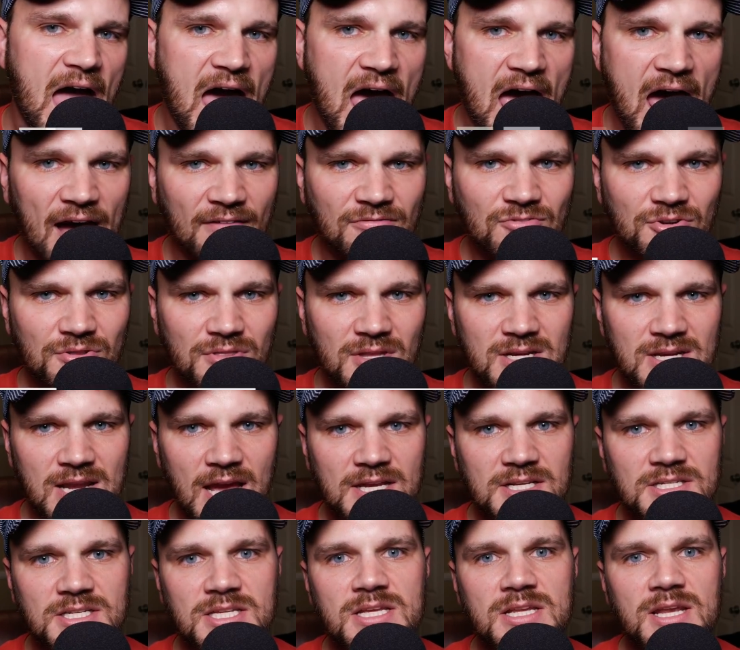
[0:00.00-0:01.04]
After the
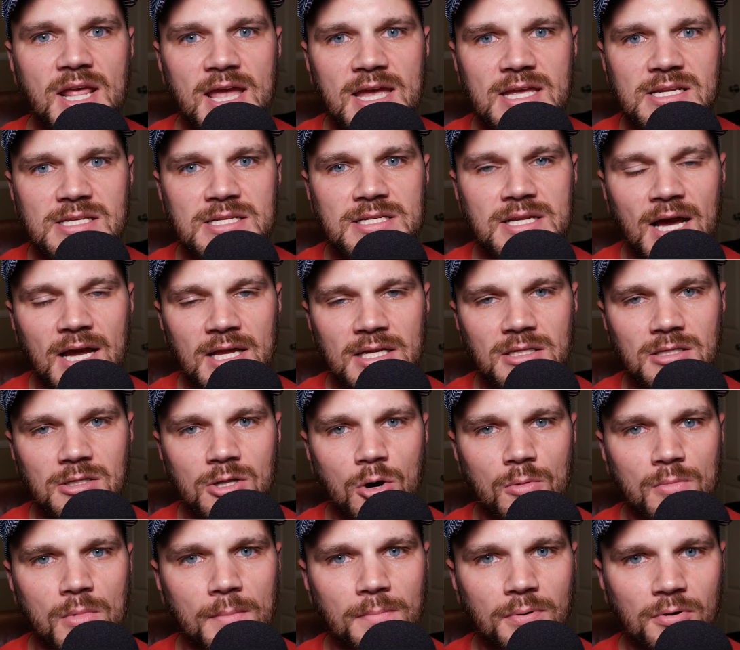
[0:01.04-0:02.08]
nineteen eighty-nine
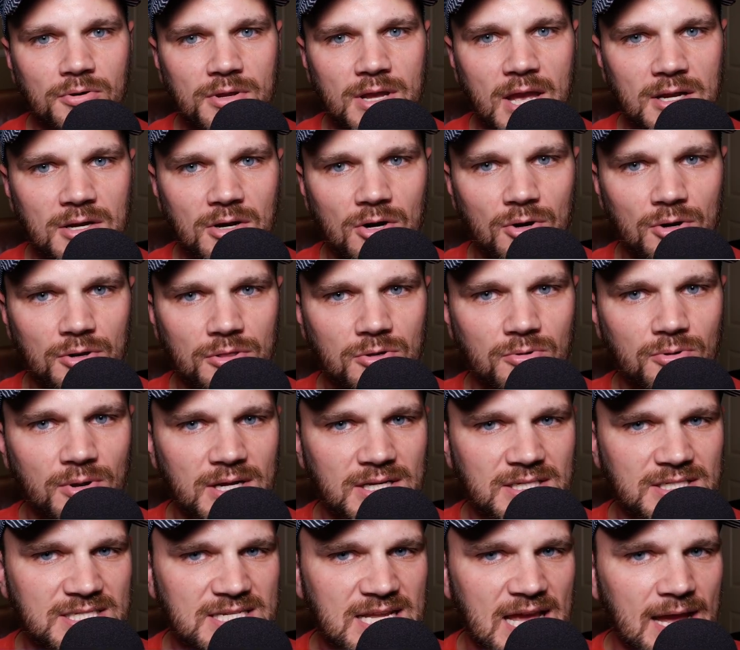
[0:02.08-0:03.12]
Loma Prieta
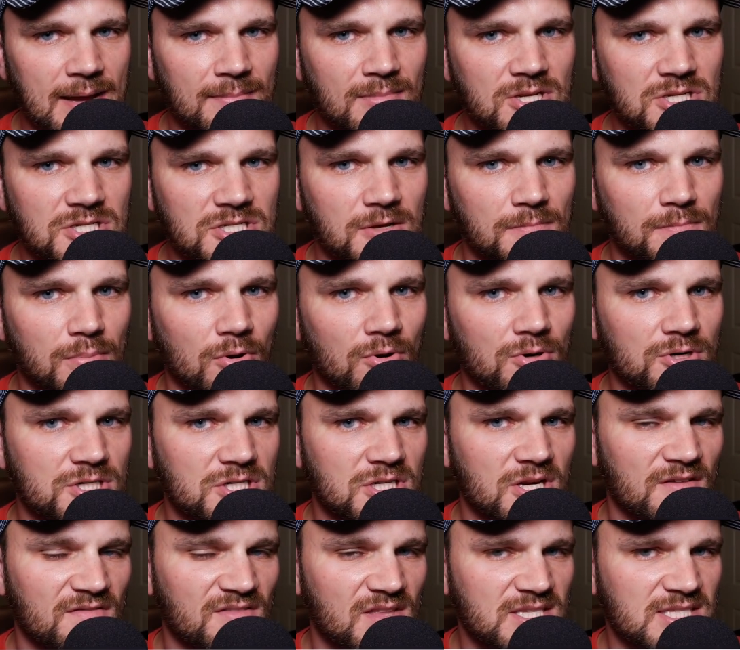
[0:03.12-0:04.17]
earthquake damaged a
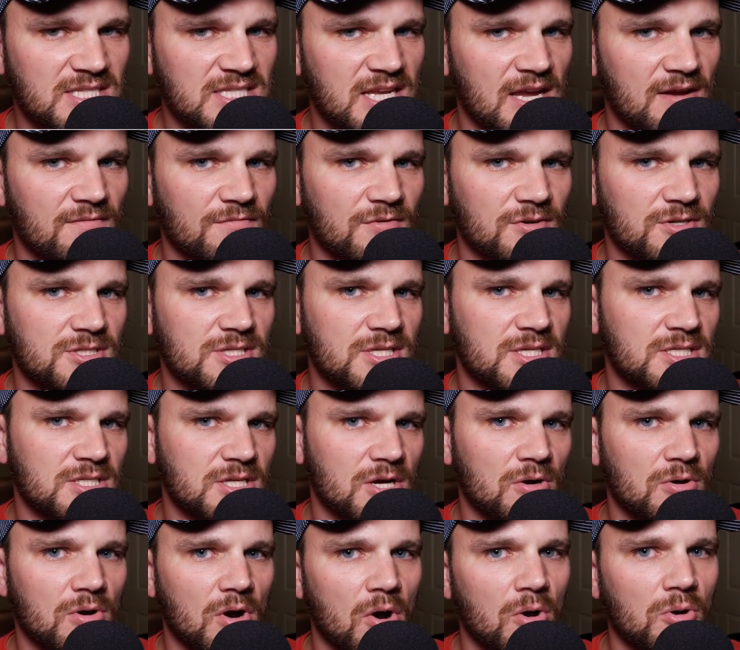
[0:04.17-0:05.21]
portion of the San
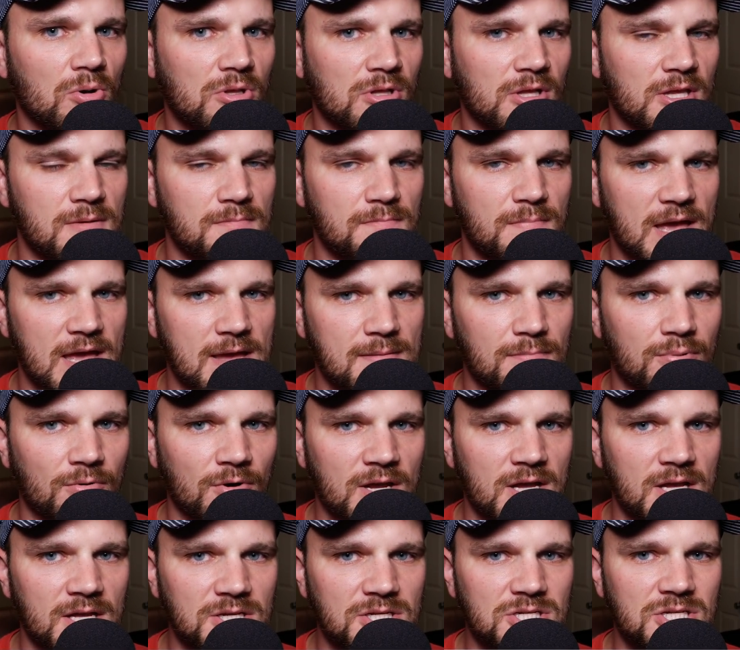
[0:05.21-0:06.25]
Francisco-Oakland Bay
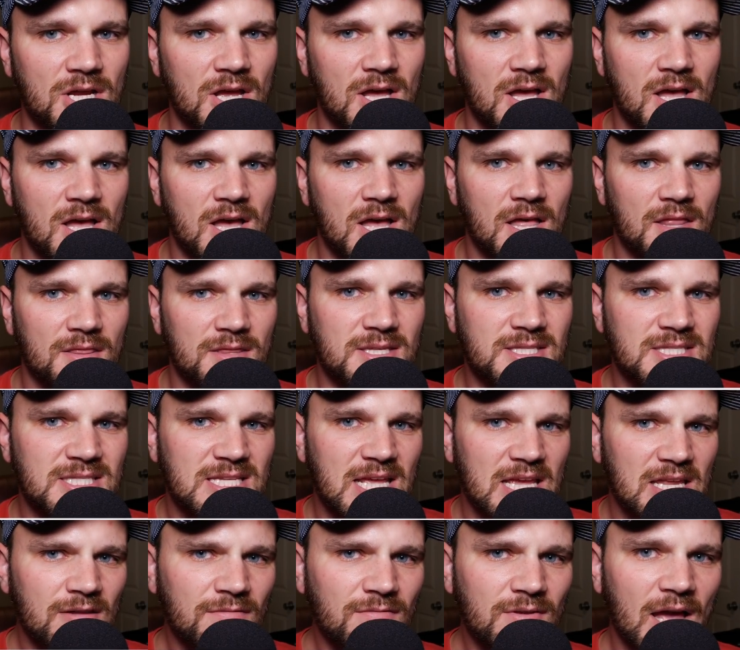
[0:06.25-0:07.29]
Bridge, the
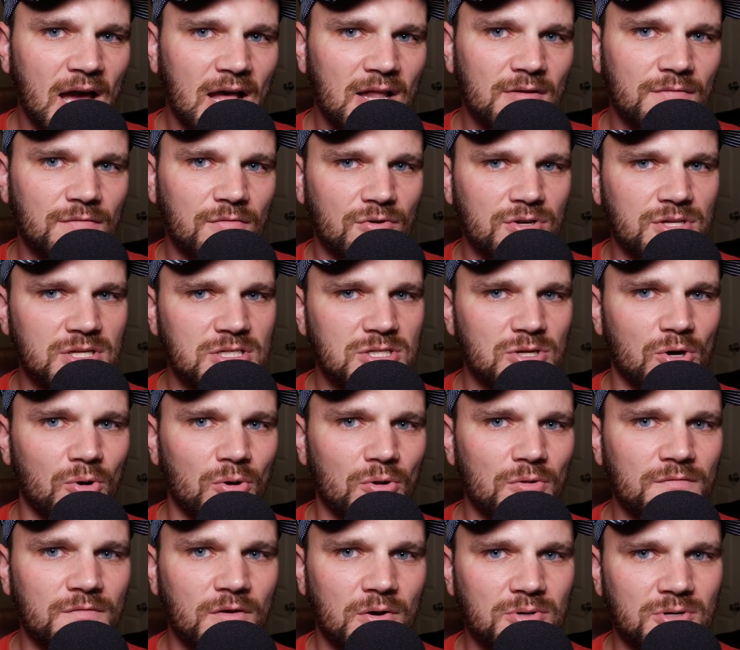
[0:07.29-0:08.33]
state of California
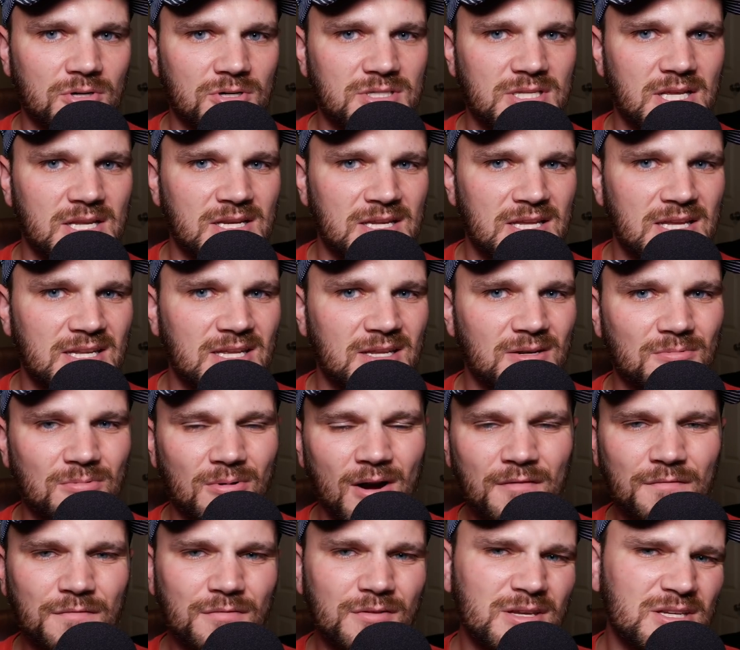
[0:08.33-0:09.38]
told voters it needed
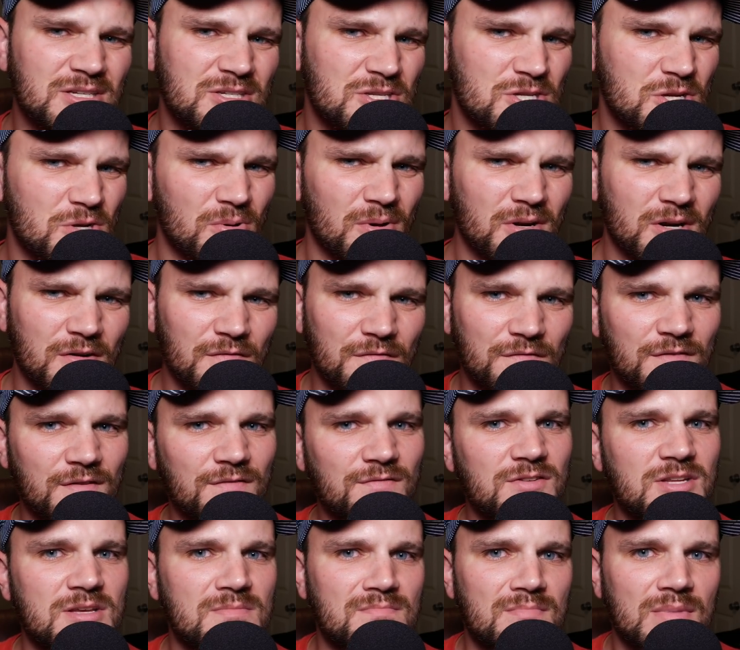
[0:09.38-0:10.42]
roughly two hundred
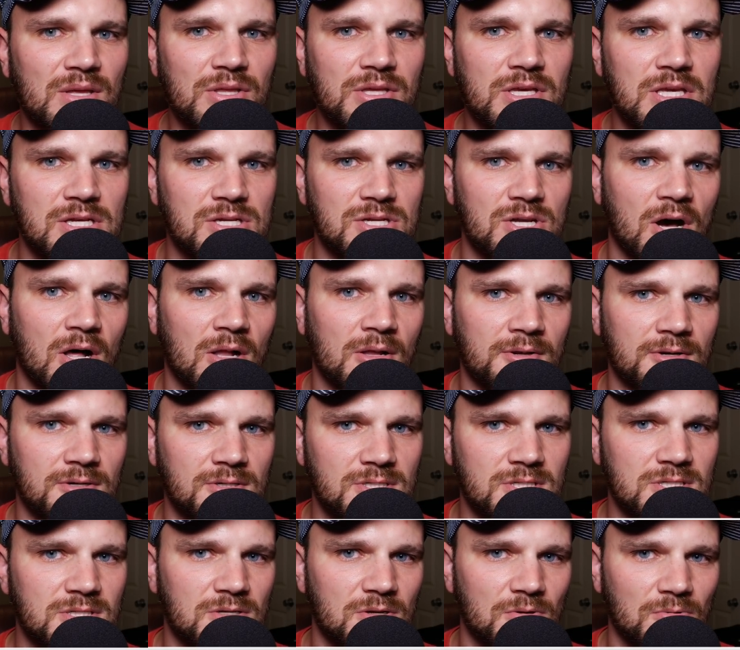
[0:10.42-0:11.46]
fifty million
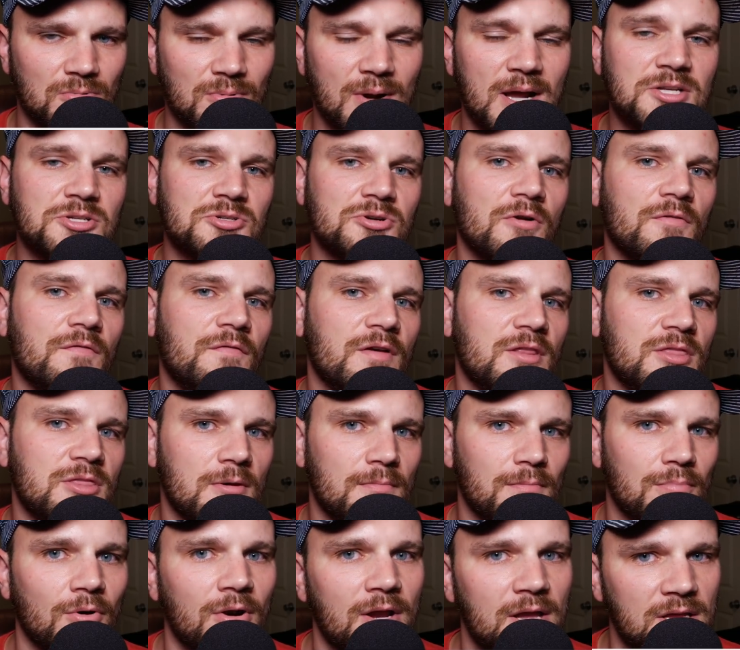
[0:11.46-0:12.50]
dollars to retrofit the
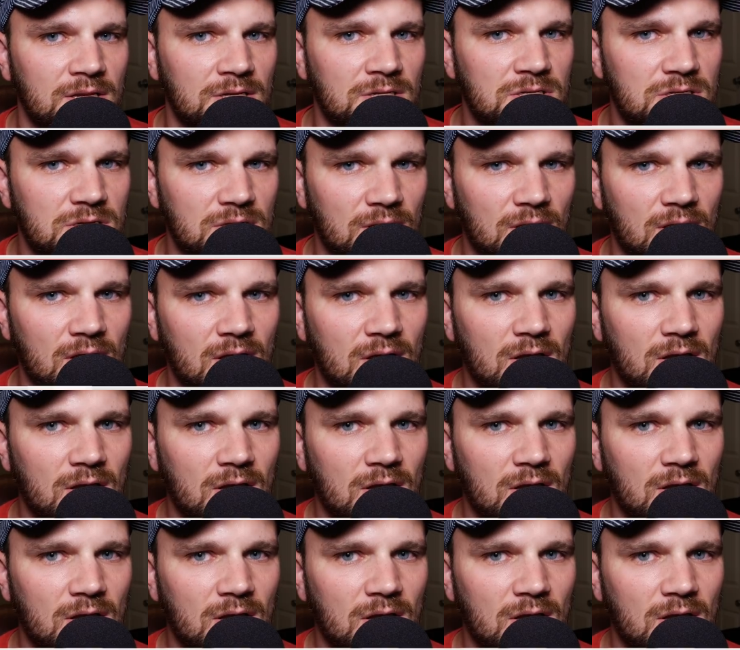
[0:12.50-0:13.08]
bridge.